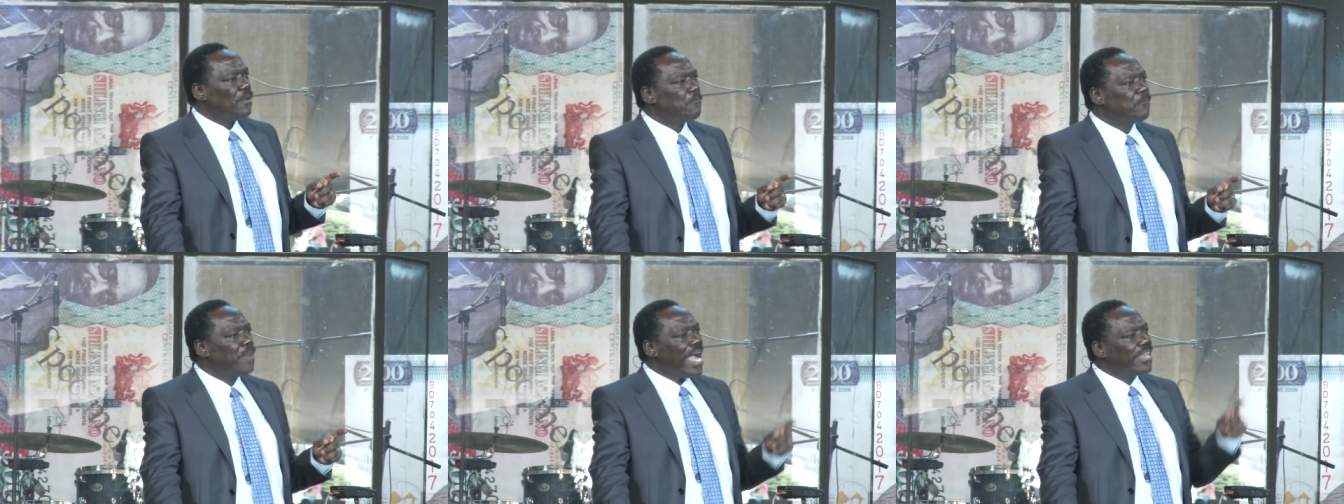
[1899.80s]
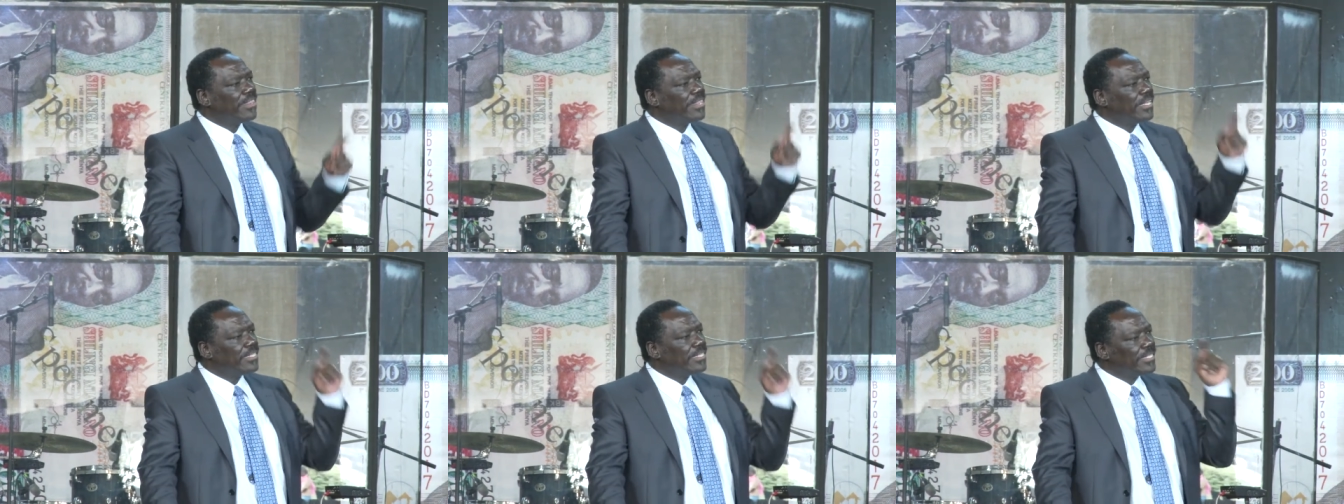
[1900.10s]

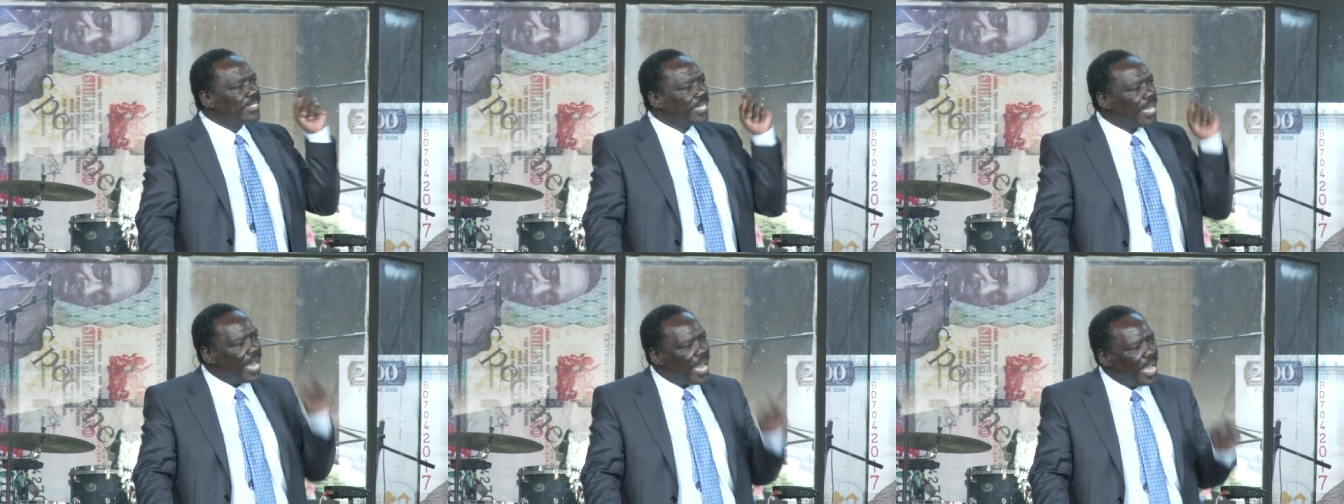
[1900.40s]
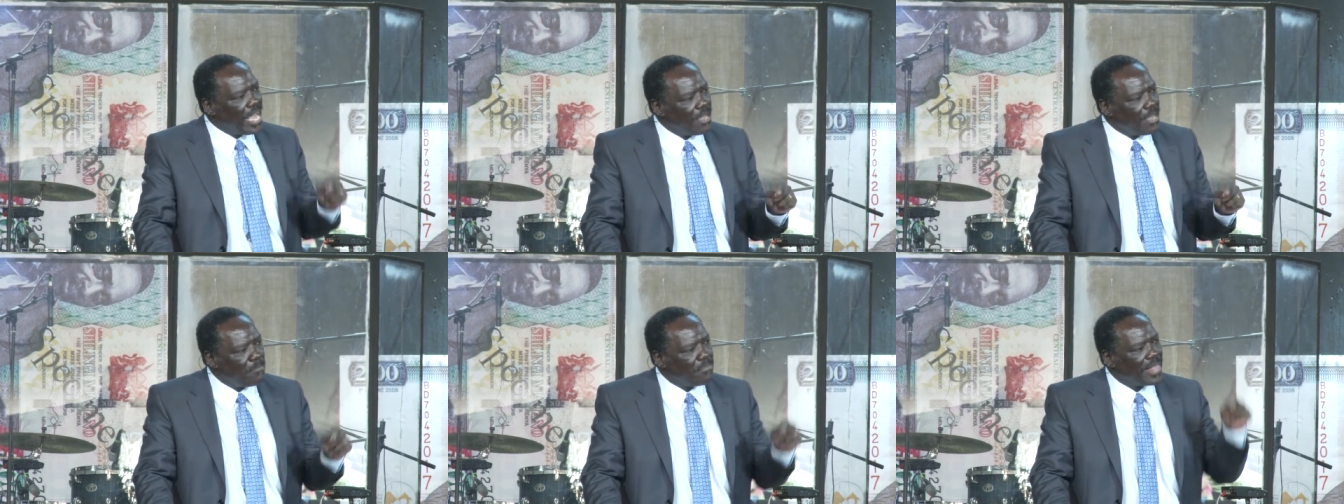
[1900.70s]
by the
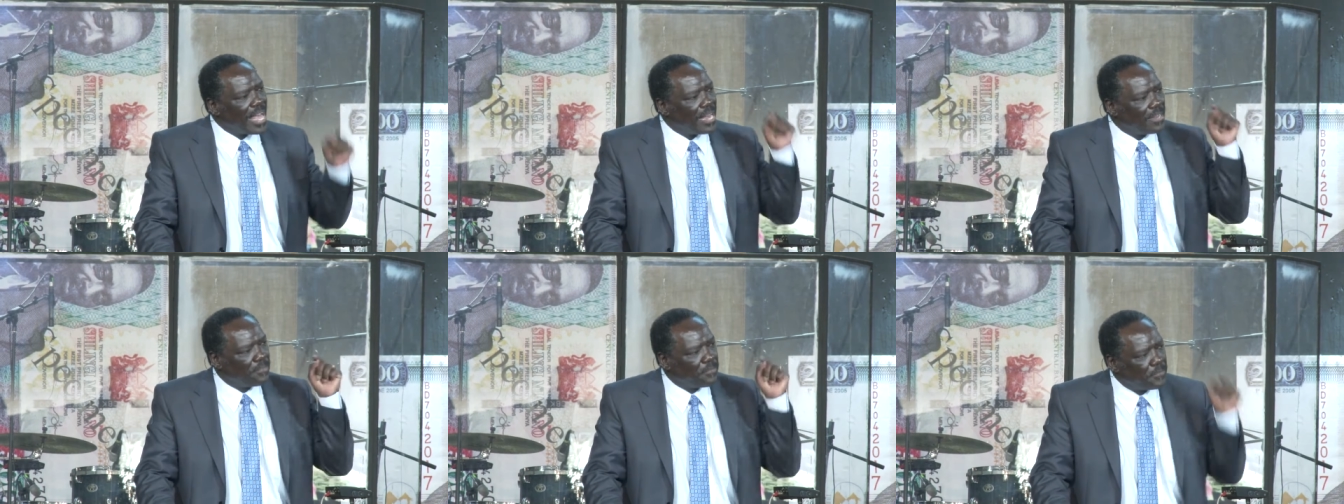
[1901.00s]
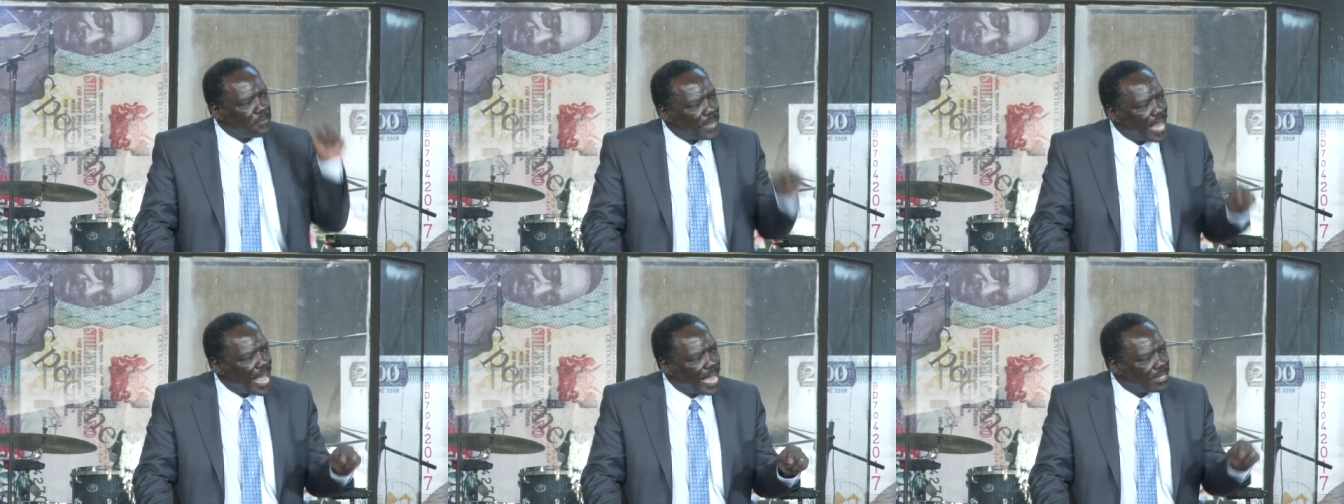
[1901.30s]
time that
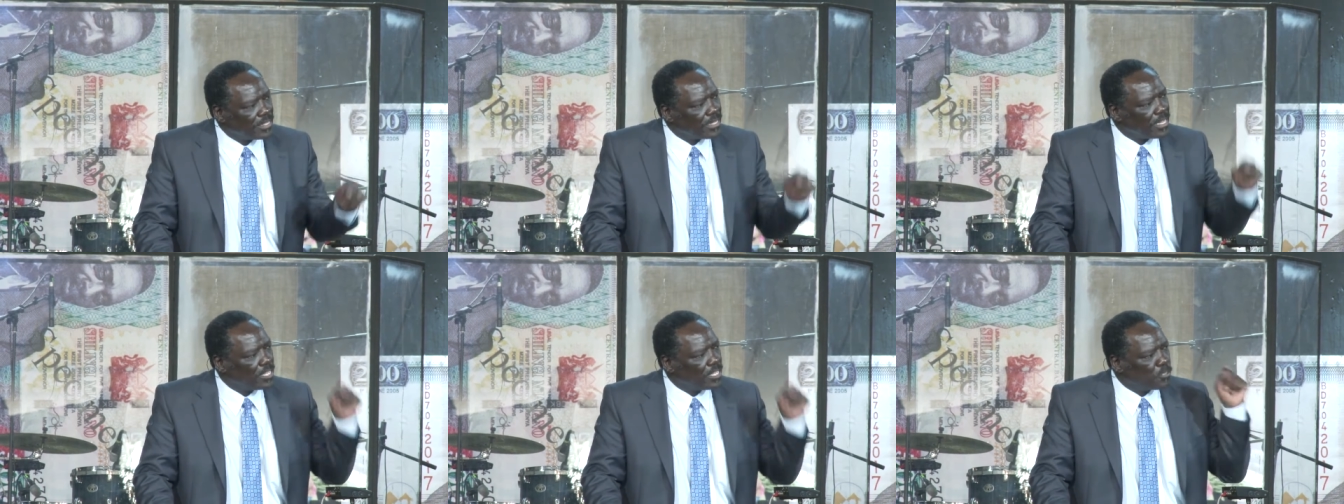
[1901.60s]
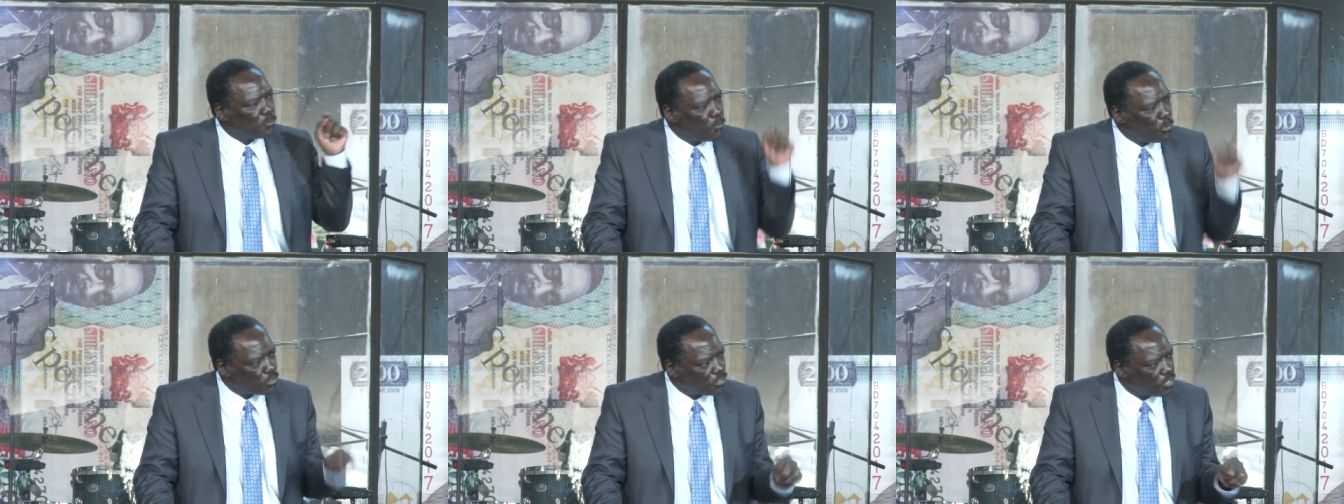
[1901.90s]
flat
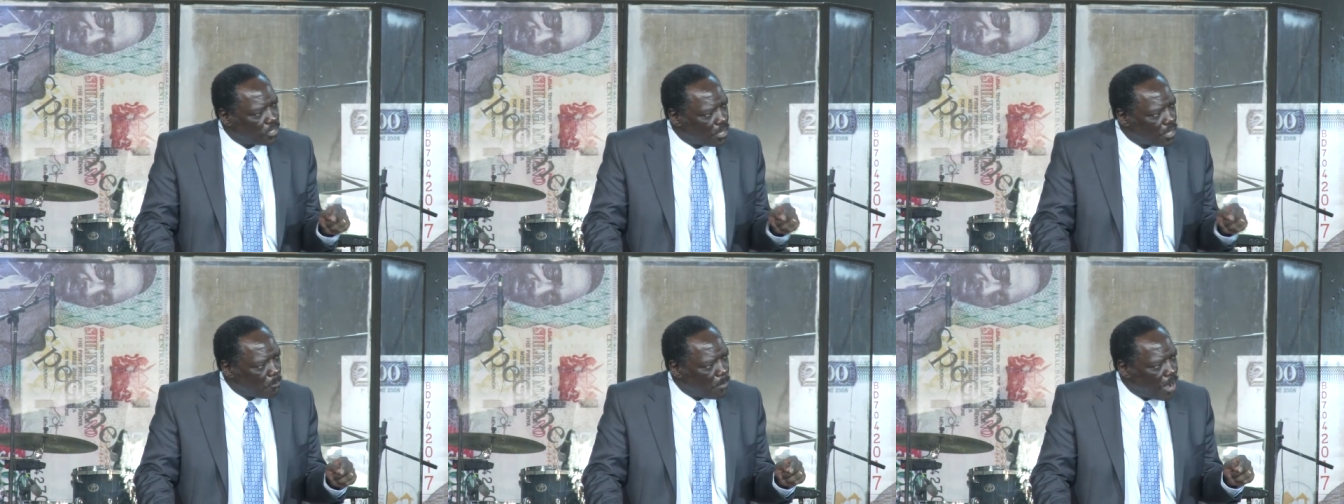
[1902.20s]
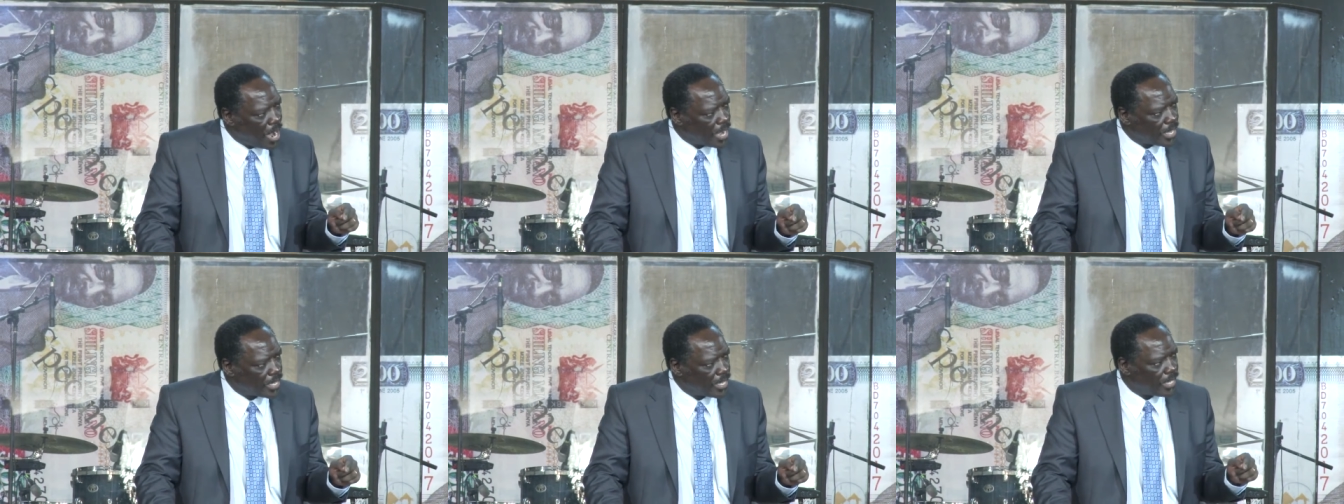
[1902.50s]
is put on the
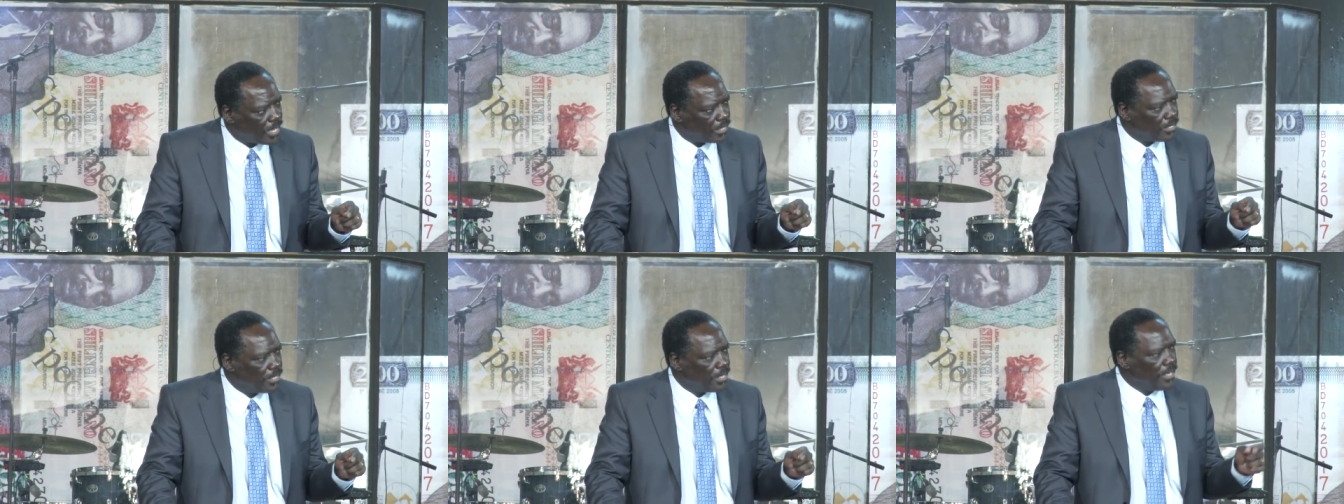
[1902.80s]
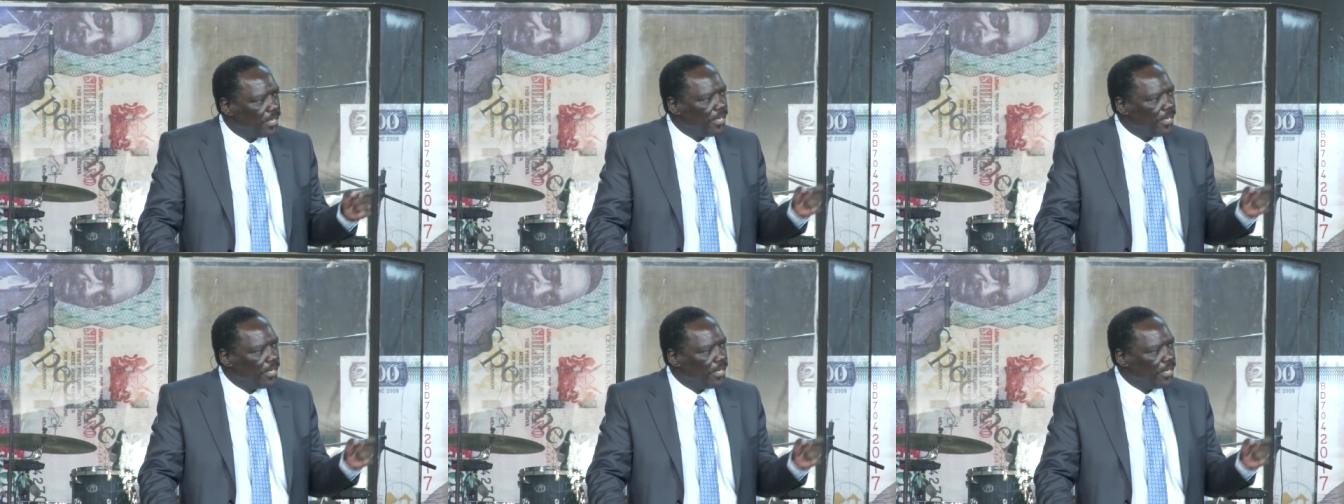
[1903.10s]
market,